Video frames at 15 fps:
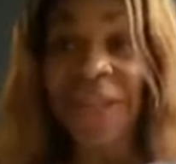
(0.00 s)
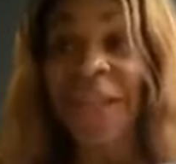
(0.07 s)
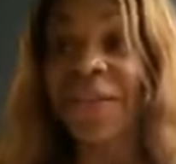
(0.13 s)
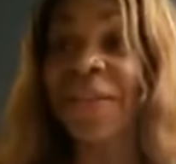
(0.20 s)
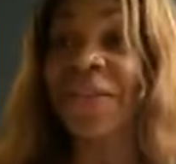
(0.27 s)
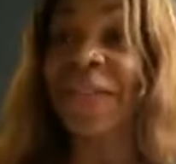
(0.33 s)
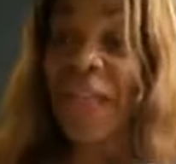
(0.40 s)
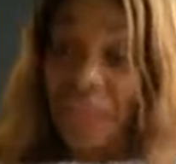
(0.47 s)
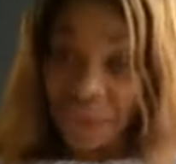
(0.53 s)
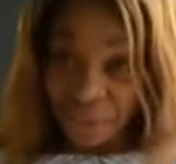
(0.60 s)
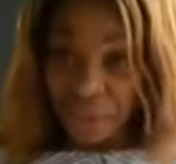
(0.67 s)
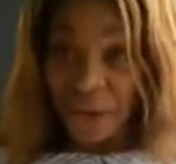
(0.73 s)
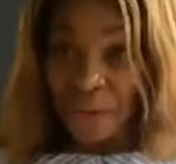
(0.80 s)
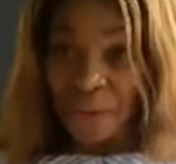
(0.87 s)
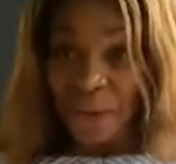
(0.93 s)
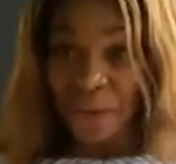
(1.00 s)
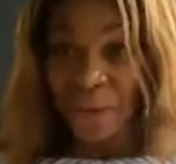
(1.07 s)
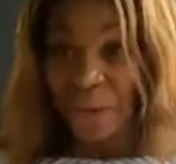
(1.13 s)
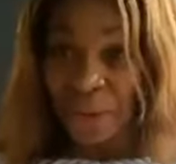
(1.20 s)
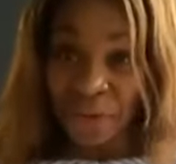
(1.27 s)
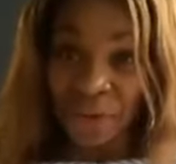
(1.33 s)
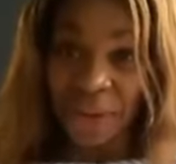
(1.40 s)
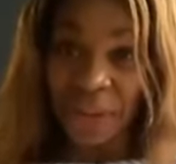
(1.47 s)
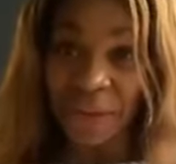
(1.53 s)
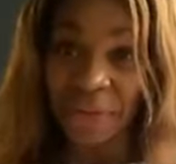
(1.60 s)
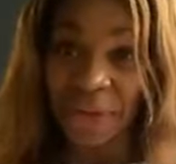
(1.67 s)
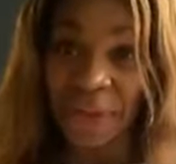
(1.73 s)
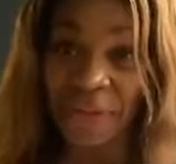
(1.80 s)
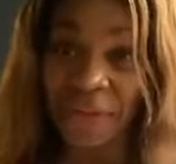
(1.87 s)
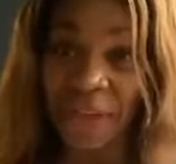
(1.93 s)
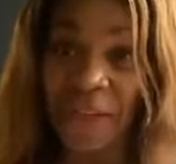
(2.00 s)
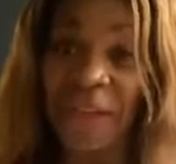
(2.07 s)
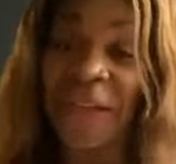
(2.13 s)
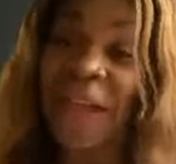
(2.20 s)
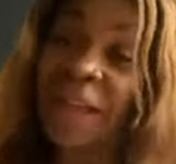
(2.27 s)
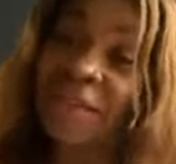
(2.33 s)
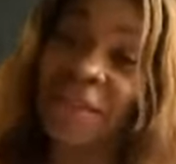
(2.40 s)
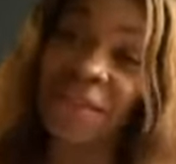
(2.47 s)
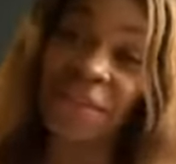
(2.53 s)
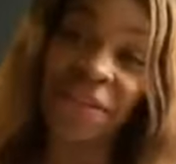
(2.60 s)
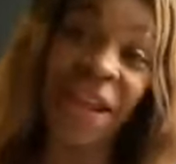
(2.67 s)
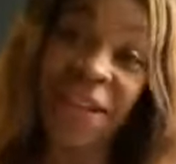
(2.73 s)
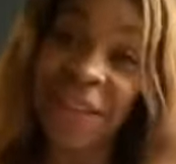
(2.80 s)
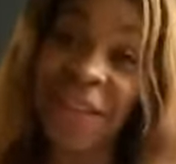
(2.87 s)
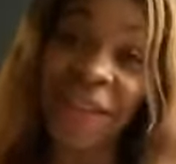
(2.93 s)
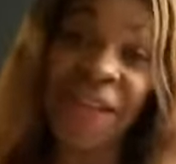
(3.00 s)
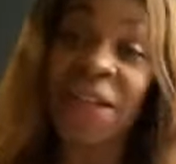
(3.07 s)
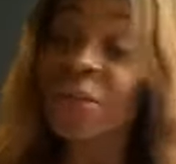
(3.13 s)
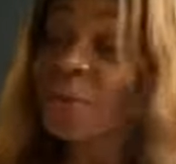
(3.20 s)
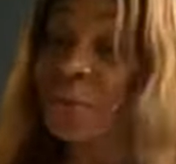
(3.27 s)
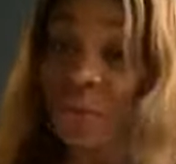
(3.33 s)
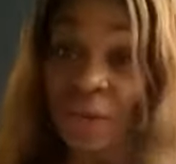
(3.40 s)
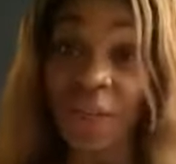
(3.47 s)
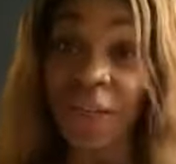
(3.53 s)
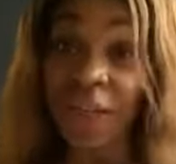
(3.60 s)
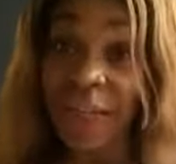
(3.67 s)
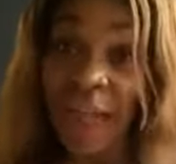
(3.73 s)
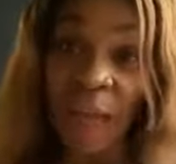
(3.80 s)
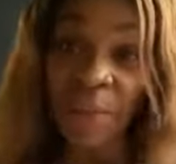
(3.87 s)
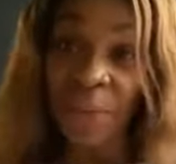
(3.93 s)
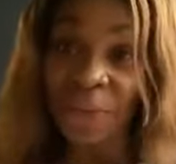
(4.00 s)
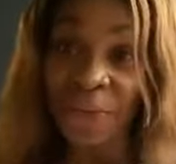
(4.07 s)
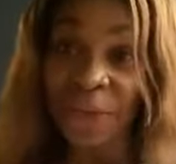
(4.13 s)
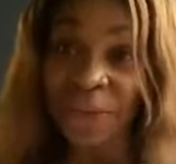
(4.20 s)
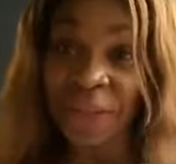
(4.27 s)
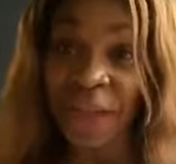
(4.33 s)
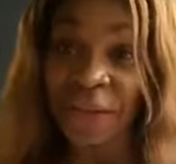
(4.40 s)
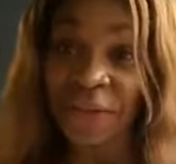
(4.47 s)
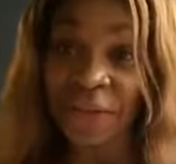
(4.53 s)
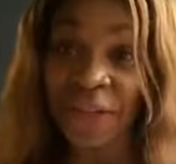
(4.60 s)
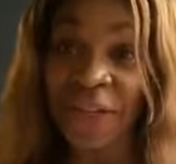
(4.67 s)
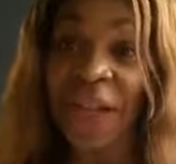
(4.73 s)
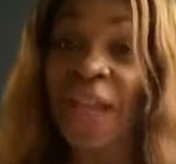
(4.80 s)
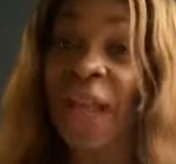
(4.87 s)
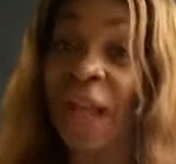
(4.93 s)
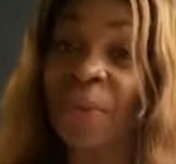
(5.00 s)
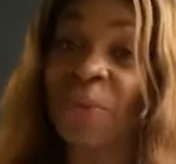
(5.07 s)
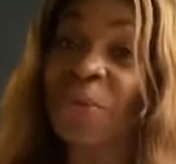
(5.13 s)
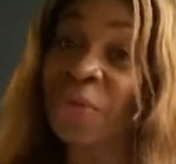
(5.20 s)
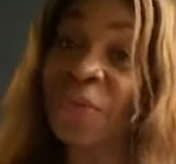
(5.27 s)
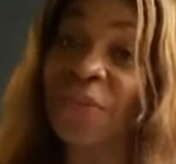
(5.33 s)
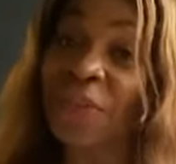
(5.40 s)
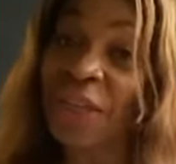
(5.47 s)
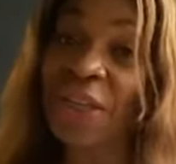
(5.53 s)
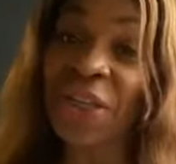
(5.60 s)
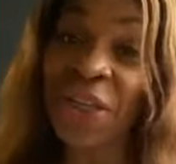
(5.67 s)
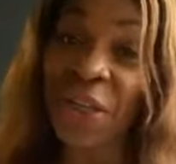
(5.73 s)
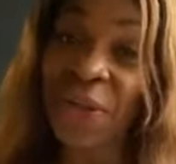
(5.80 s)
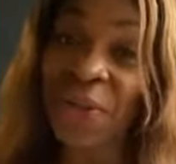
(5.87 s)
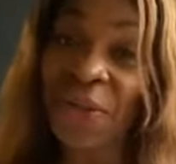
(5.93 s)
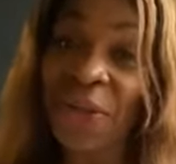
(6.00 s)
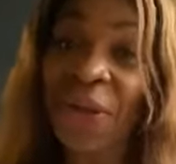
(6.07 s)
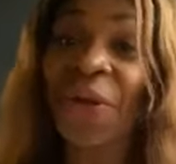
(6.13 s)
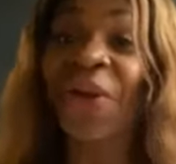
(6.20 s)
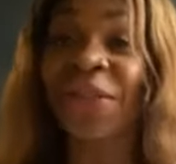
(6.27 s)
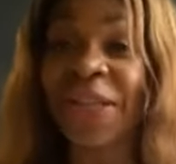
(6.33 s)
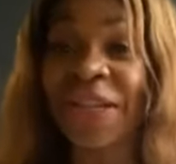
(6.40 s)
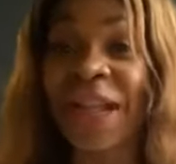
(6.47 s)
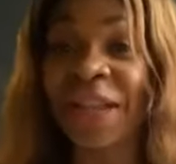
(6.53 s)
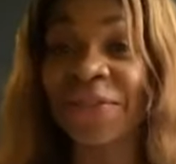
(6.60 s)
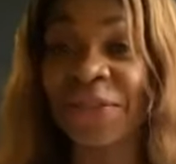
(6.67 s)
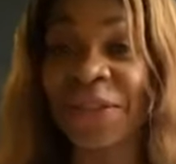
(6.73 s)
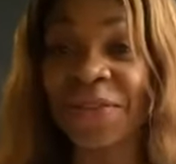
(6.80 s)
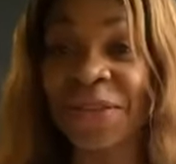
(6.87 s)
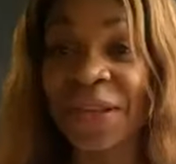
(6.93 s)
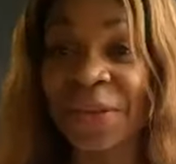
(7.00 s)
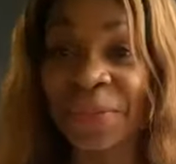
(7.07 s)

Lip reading: So thank you very much for watching this video. This is Jackie and Julian Campbell Foundation, and we'll see you on the next video.